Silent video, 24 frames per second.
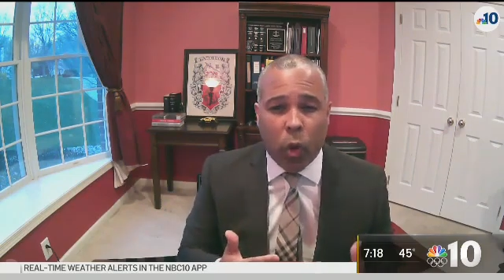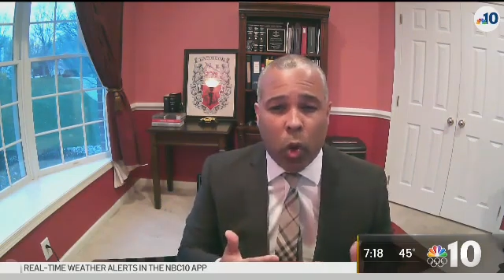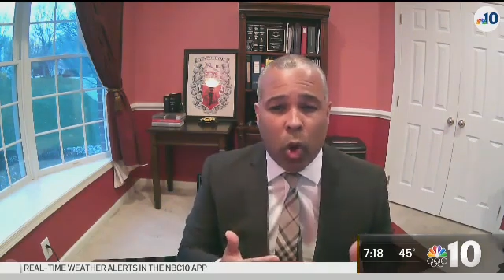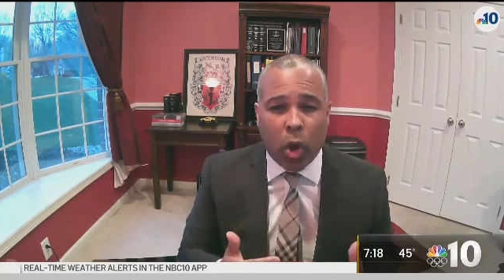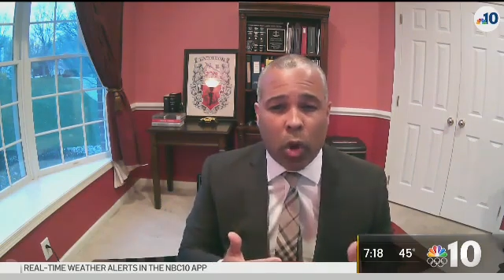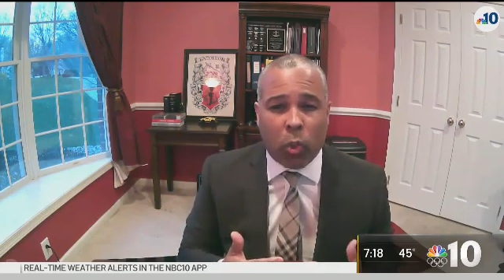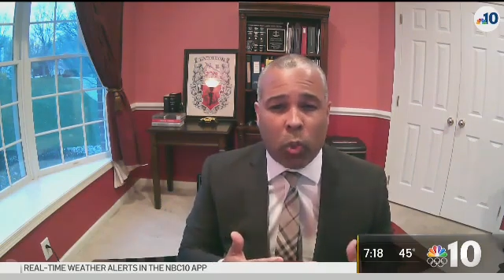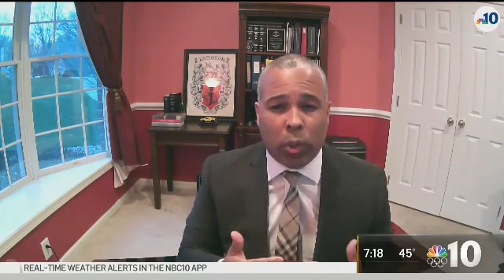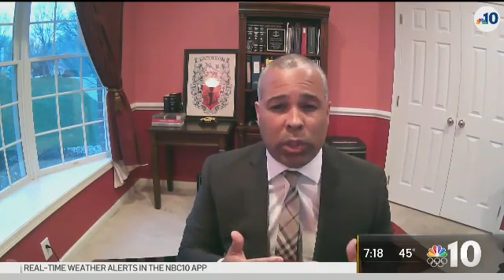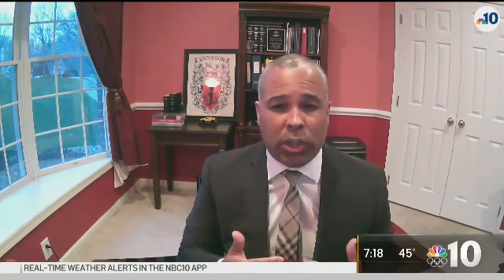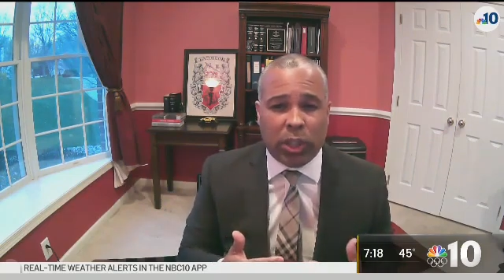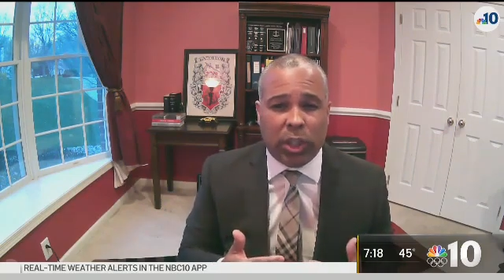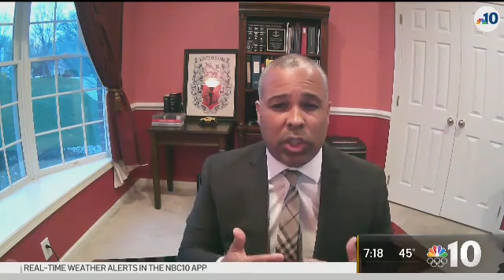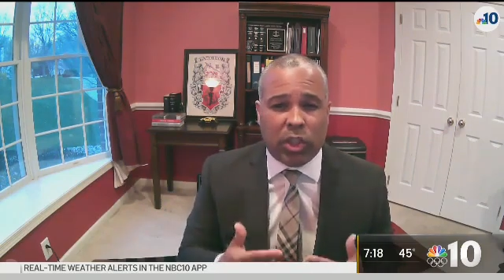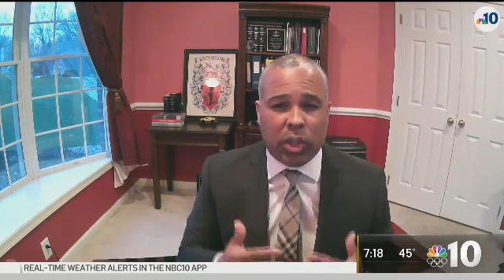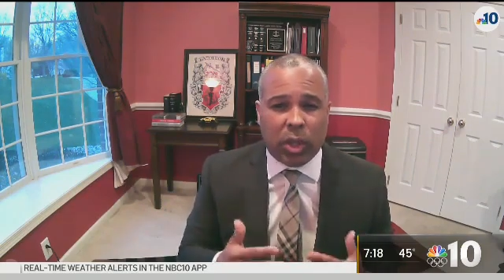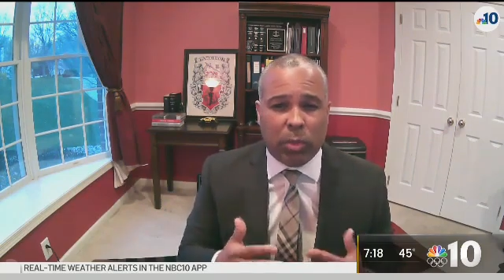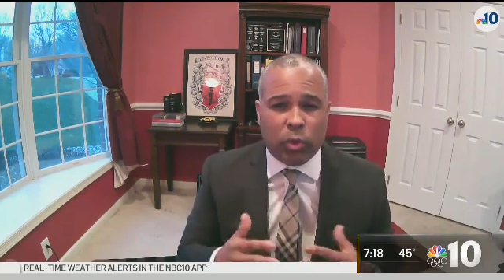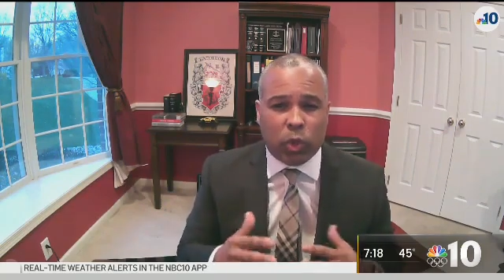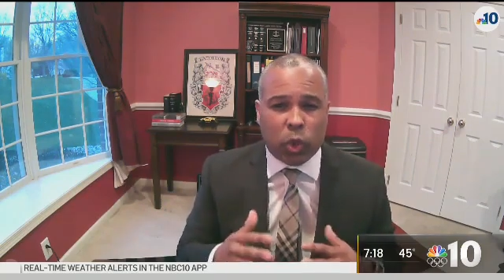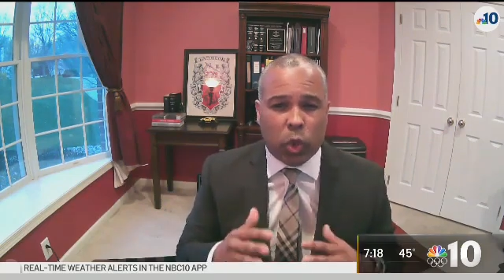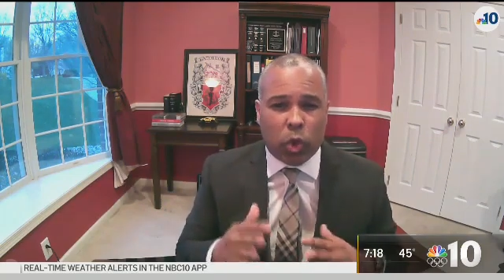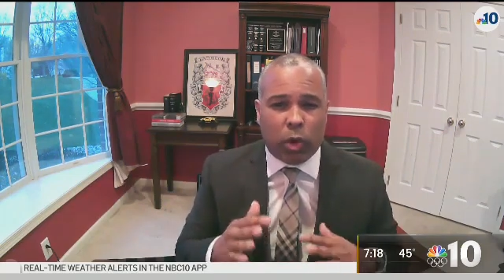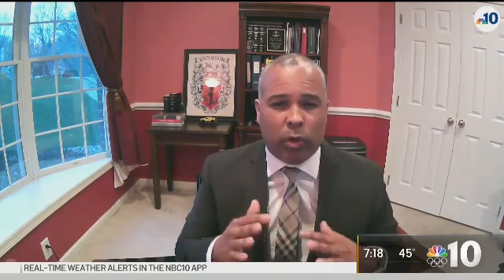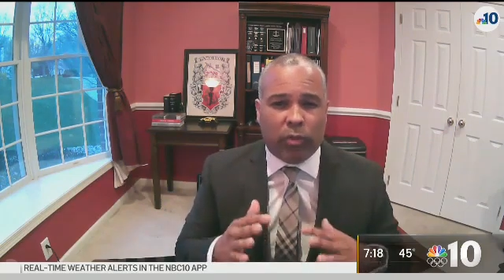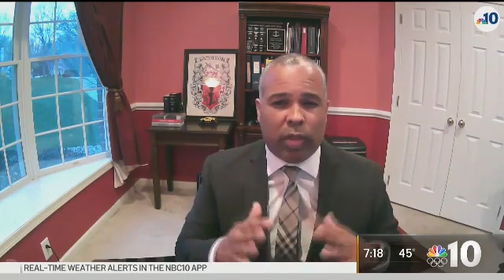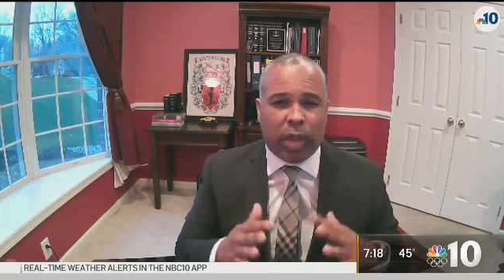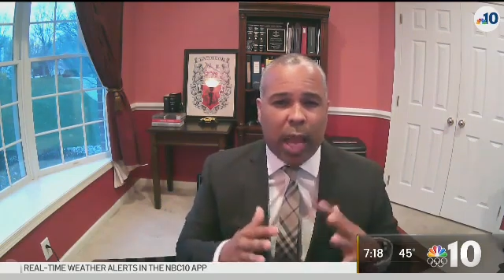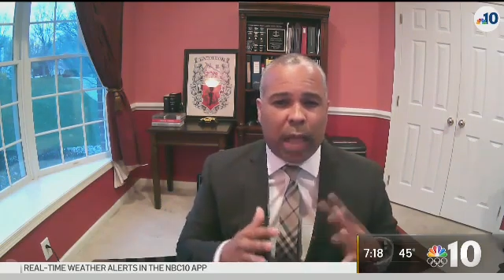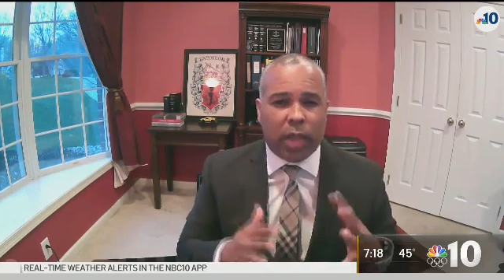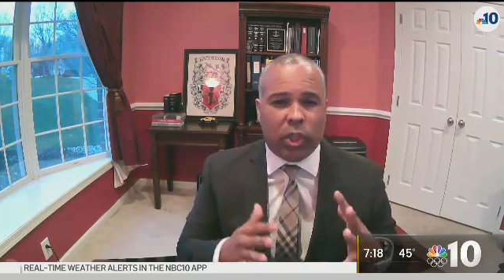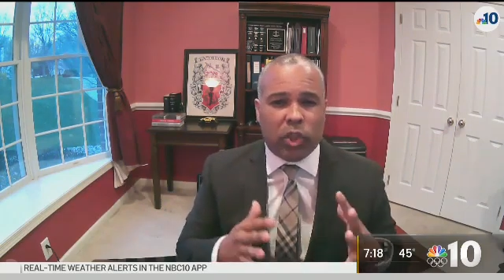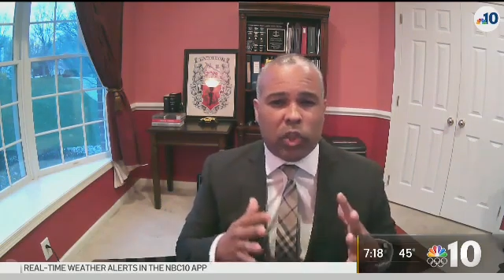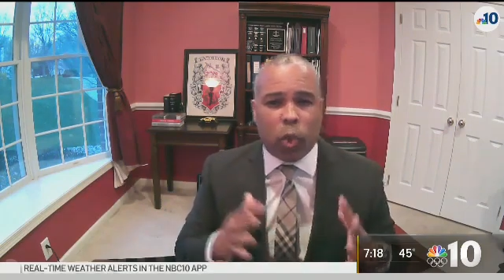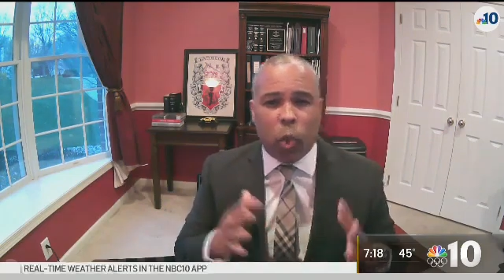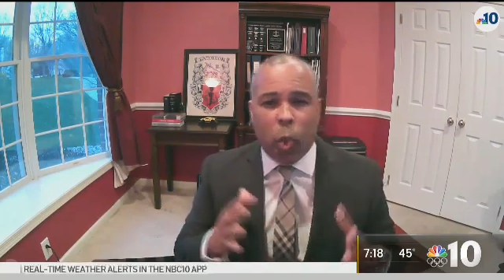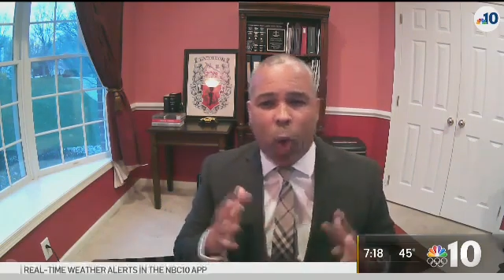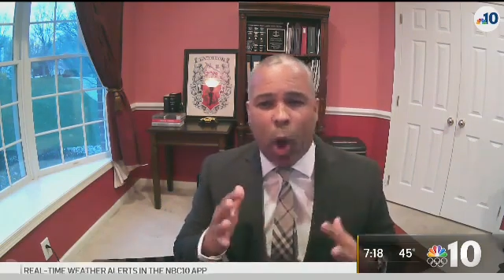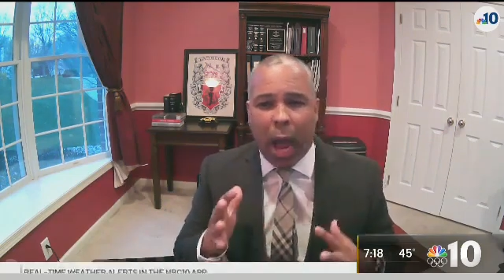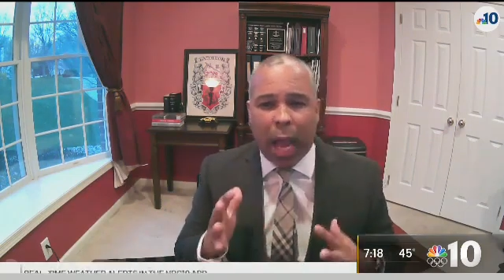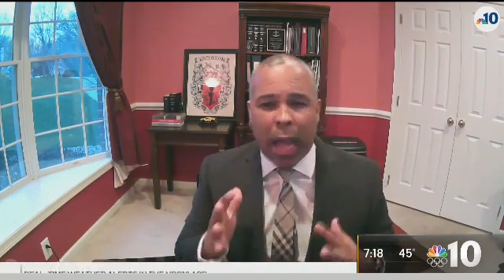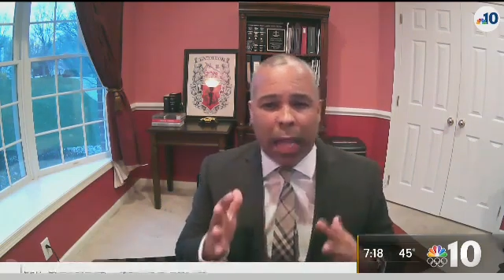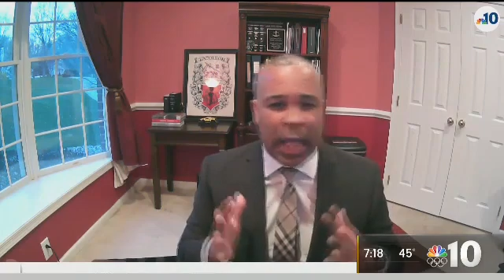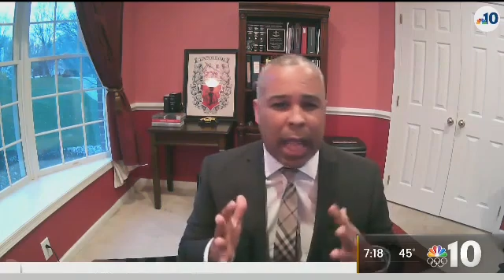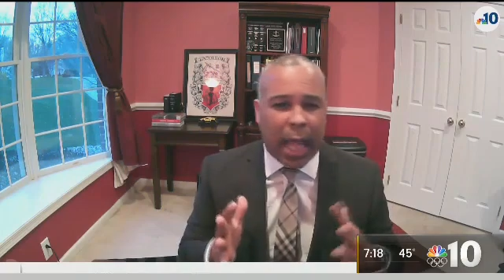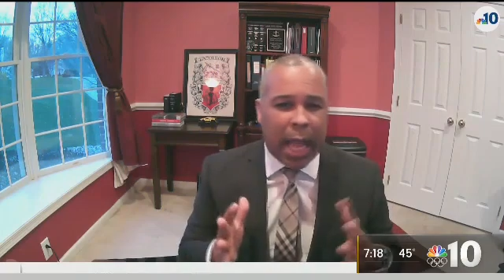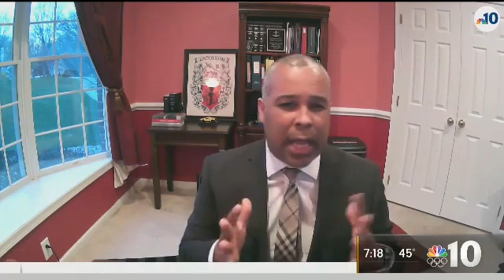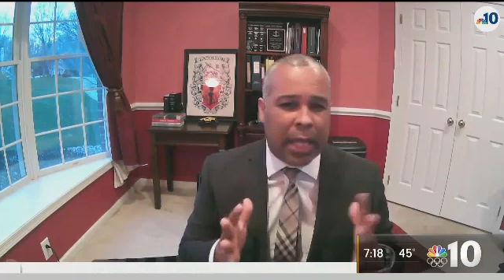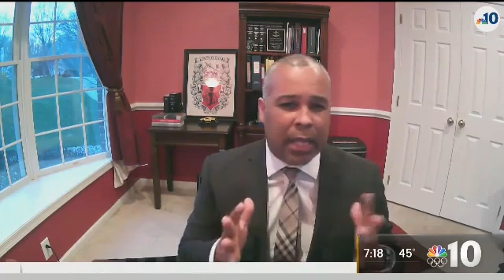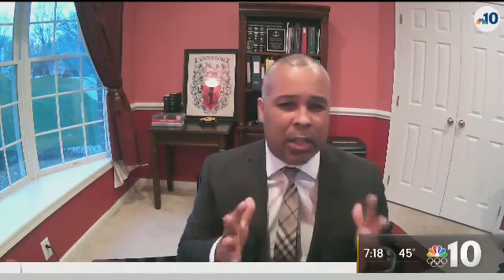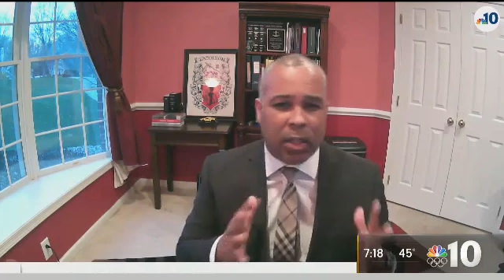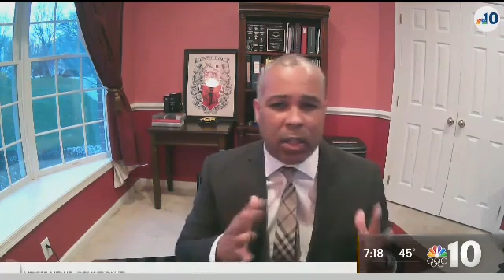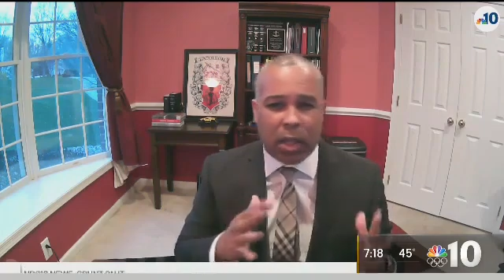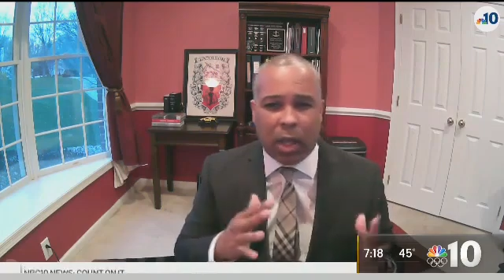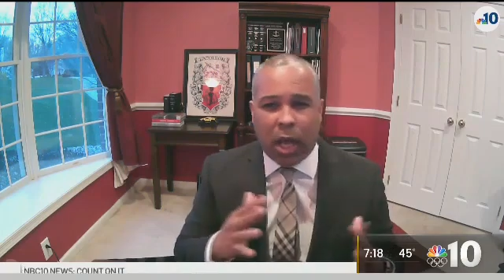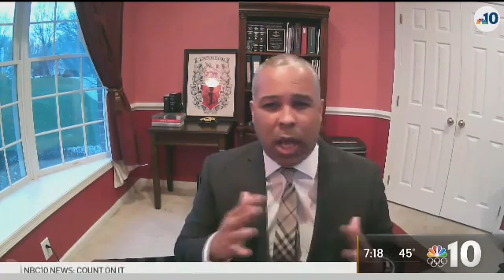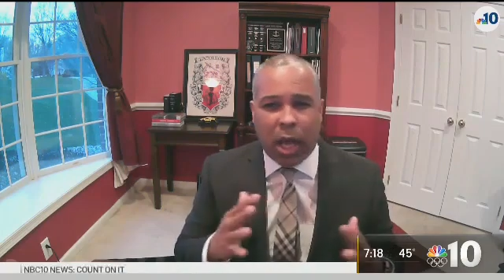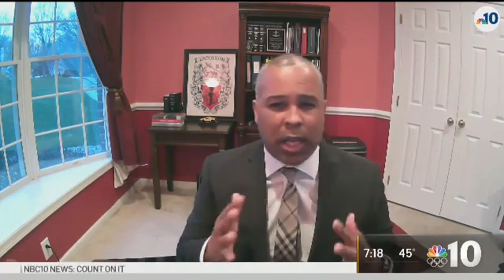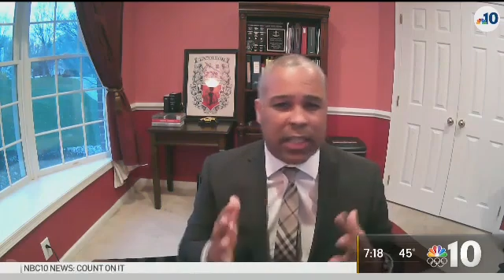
Floyd was in some sort of like twilight